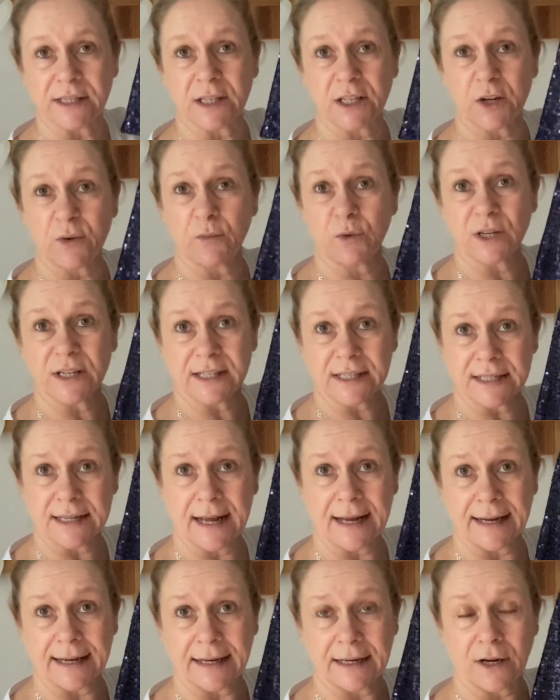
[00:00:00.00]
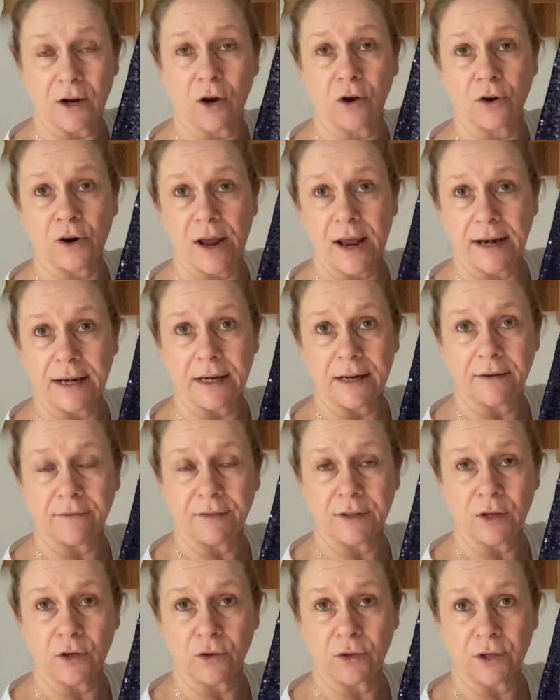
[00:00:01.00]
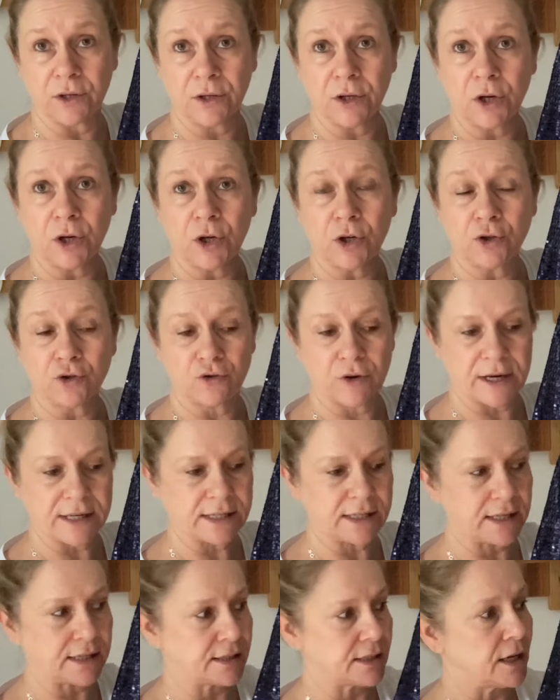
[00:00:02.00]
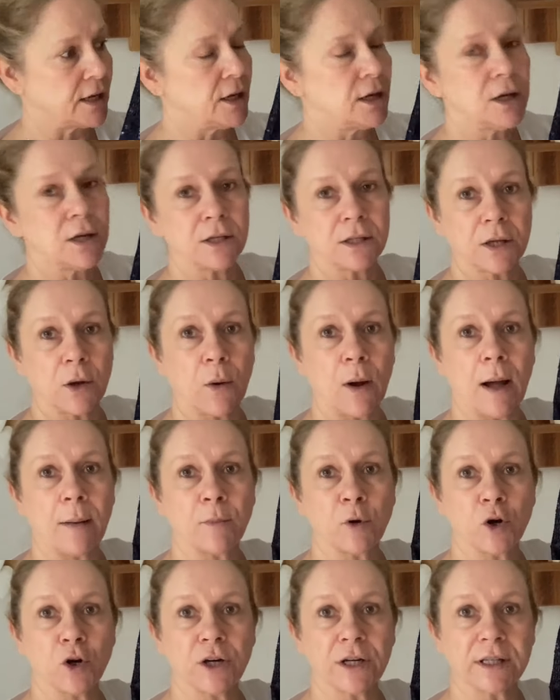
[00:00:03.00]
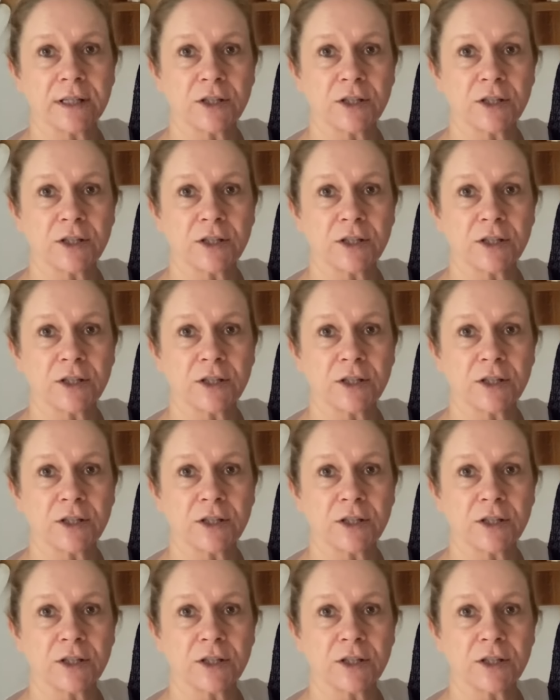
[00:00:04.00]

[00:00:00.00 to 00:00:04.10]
I don't want it snagging on any of the other dresses, so I'm going to